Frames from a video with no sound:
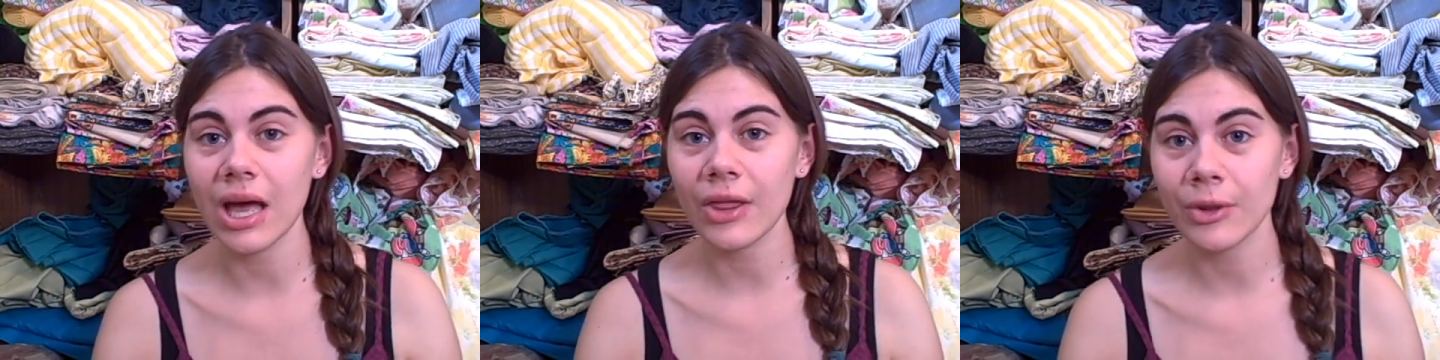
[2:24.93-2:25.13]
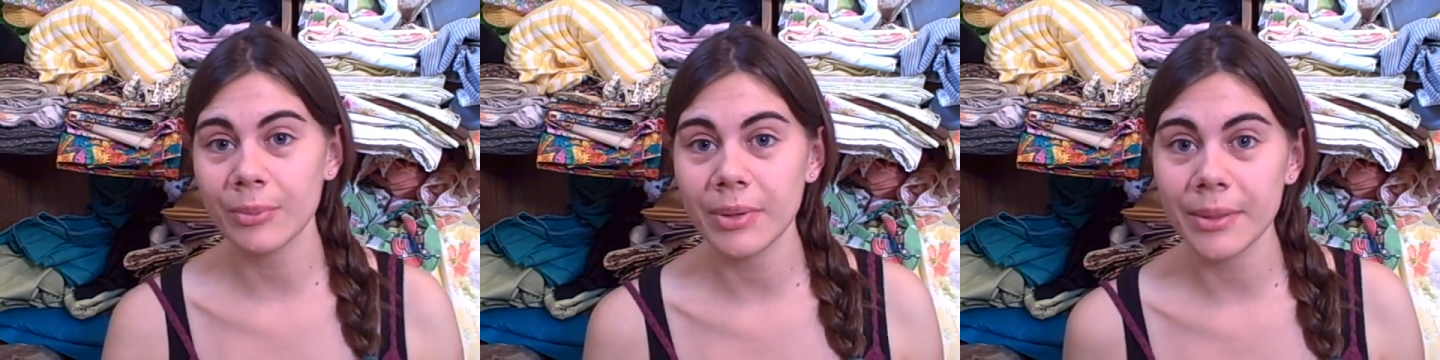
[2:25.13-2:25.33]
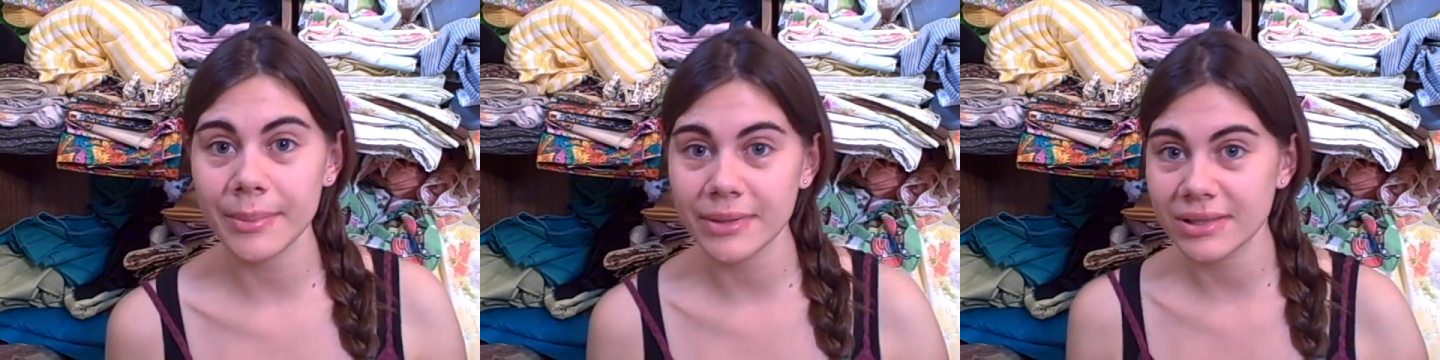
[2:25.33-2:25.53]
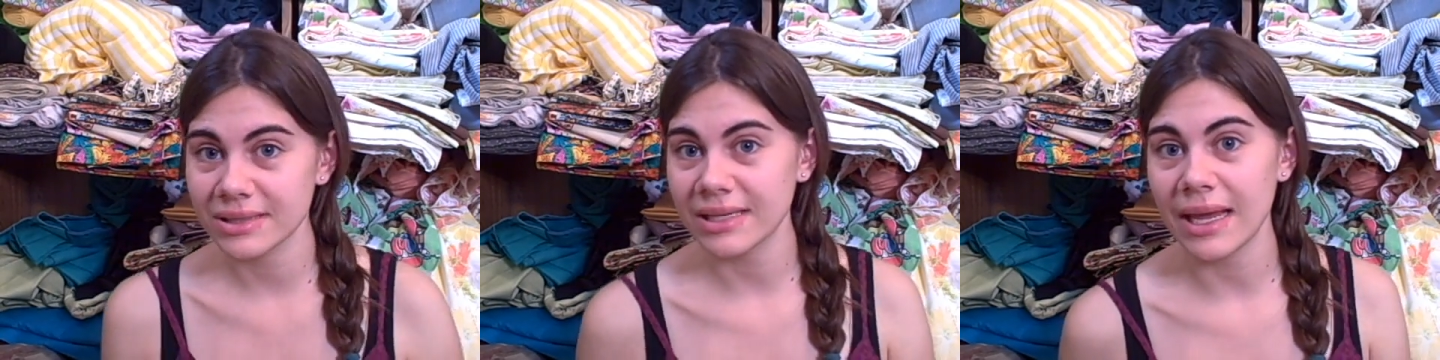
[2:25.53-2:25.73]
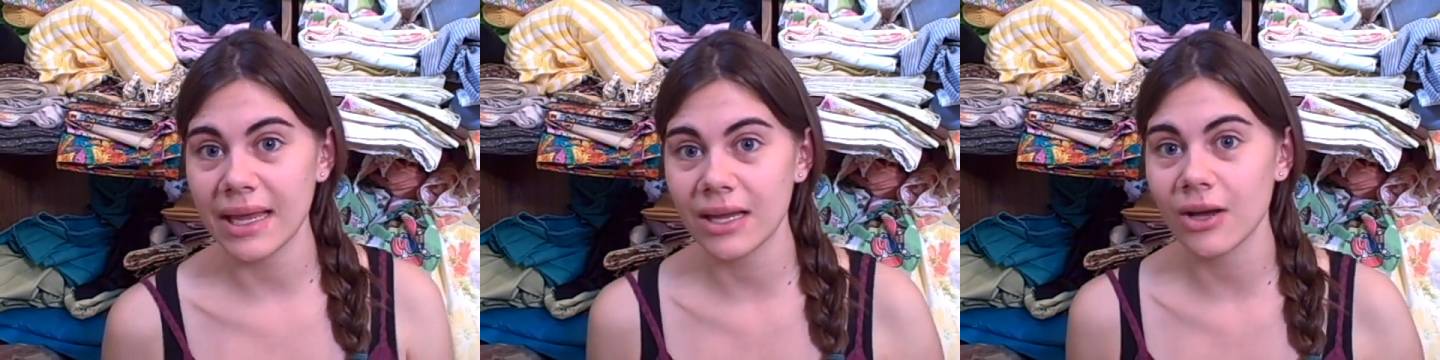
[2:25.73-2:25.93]
other people's
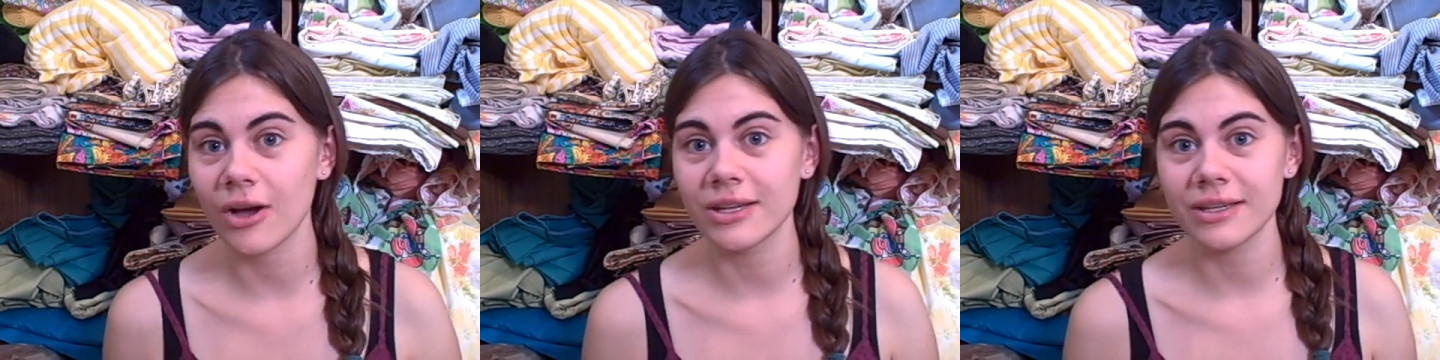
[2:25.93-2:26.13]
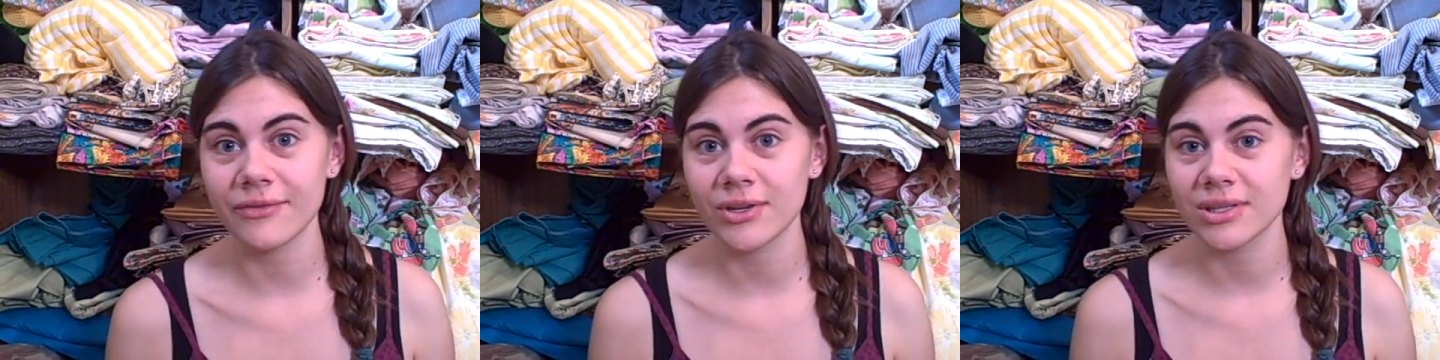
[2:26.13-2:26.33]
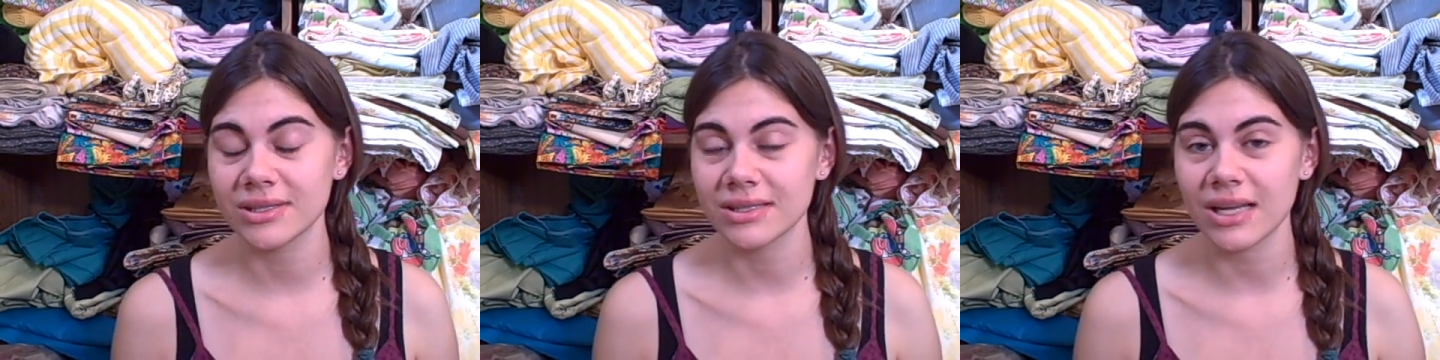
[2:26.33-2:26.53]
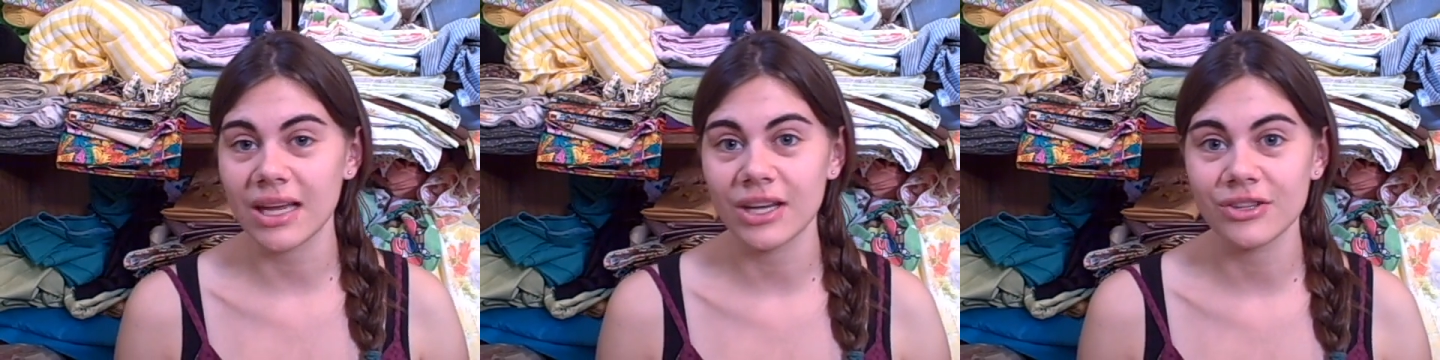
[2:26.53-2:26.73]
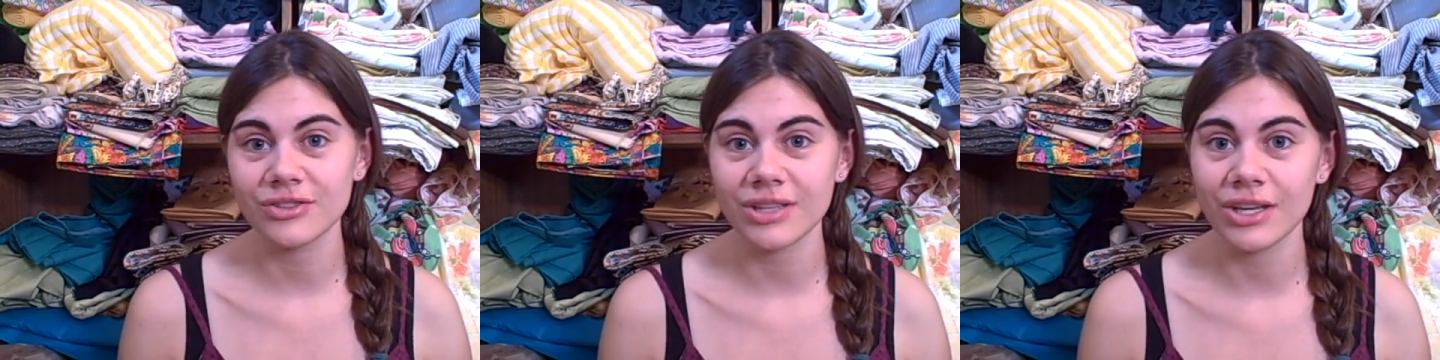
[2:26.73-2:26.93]
take on different
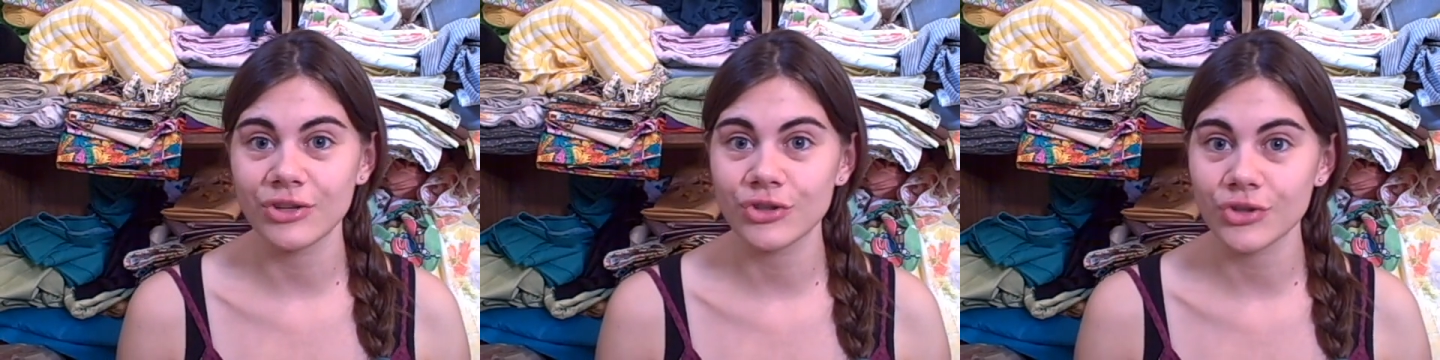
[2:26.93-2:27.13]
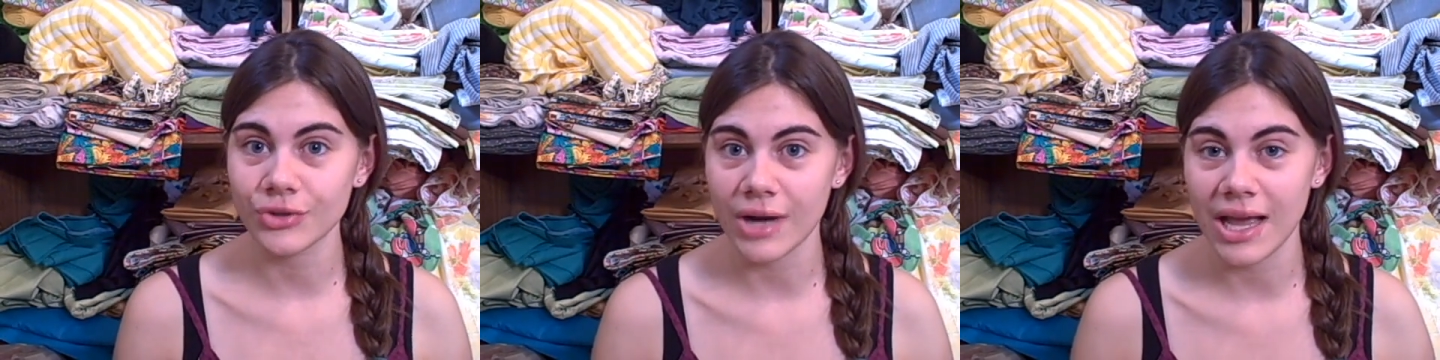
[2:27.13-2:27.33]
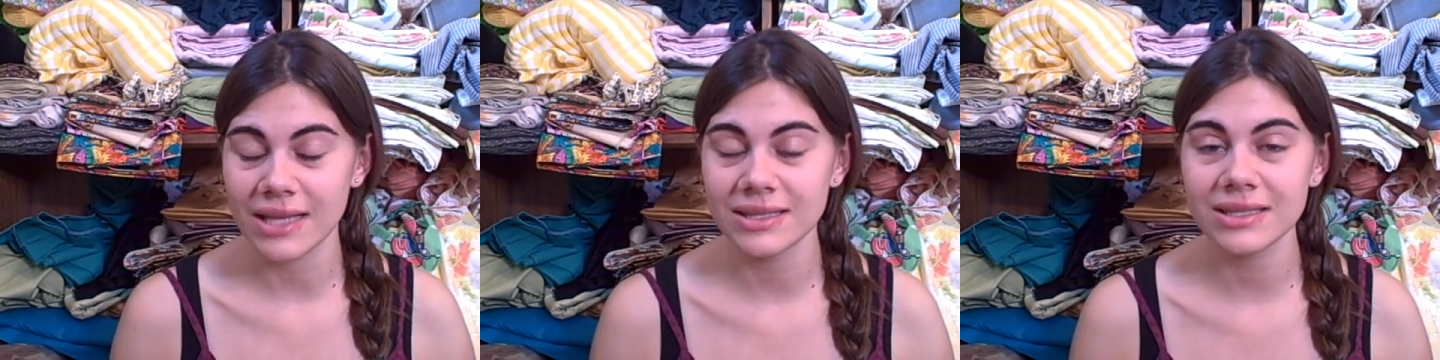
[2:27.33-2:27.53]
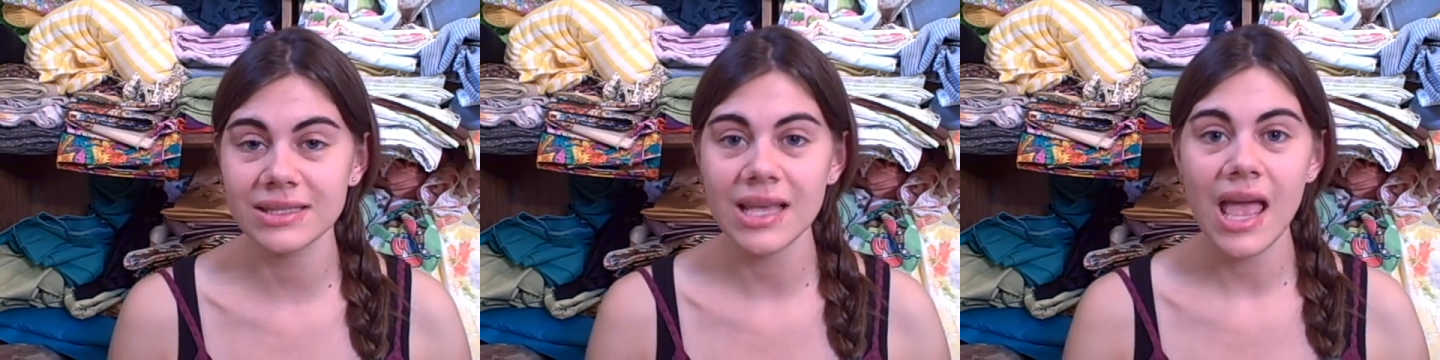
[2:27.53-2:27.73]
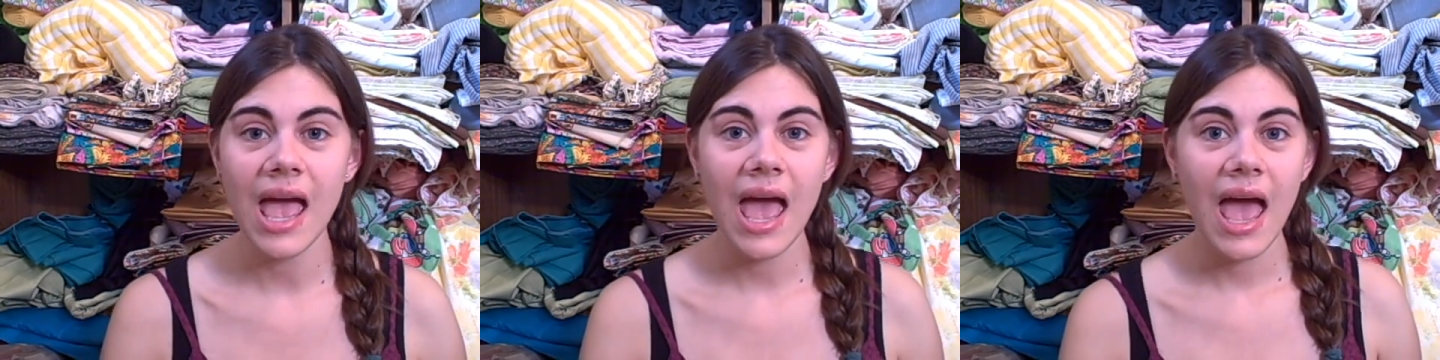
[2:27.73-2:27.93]
styles and trends.